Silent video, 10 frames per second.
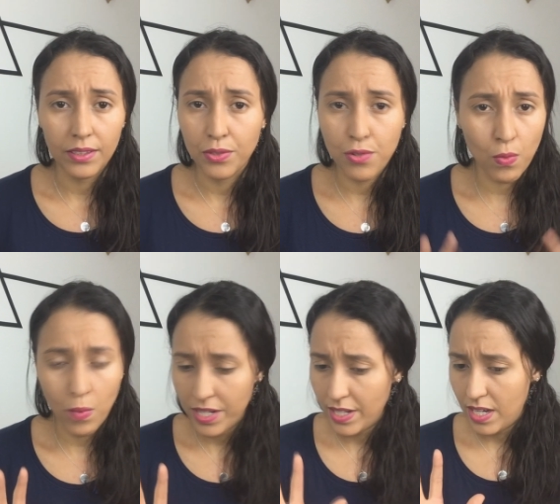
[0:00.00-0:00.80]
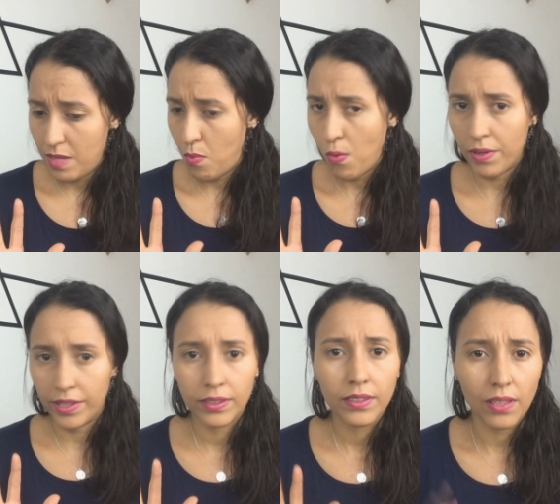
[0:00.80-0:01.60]
You don't want it
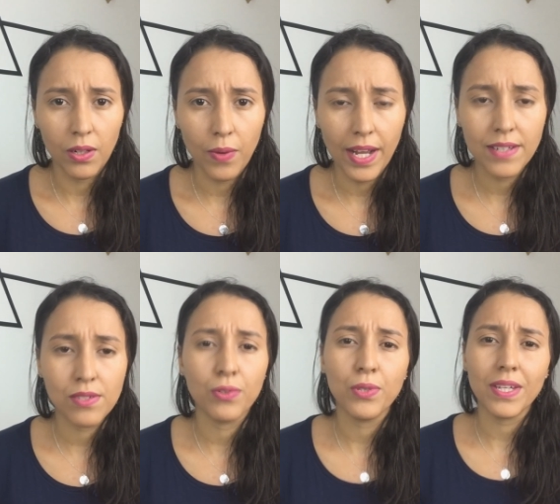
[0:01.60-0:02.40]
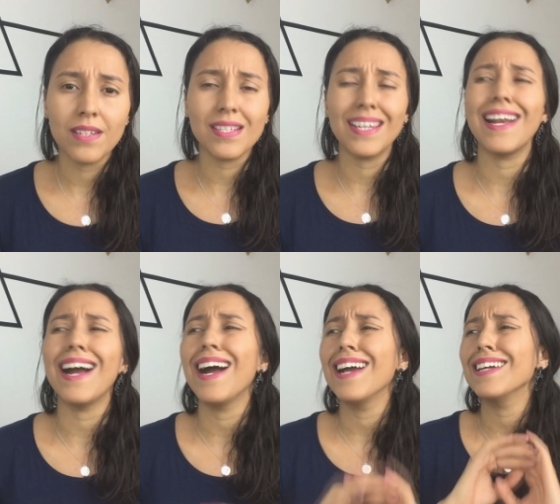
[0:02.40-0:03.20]
anymore, all right? So you can say,
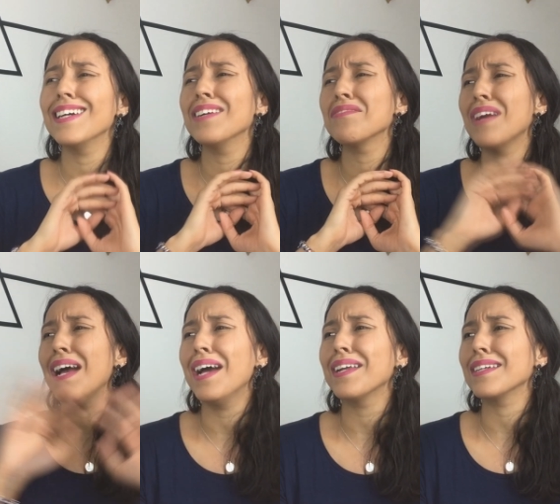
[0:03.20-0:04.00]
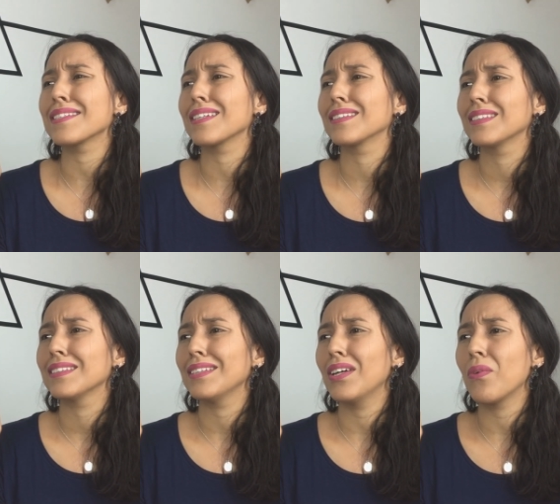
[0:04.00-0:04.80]
I have had it,
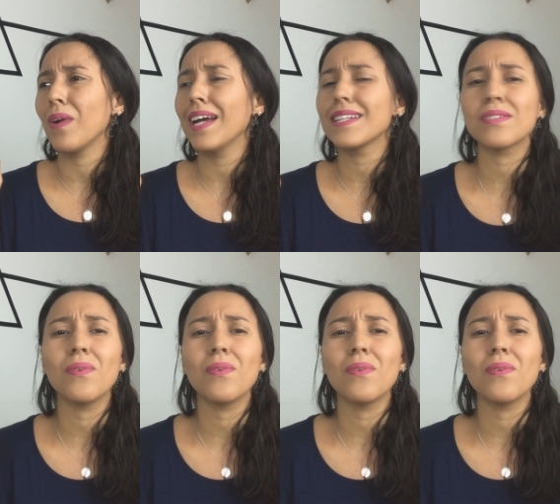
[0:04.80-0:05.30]
all right?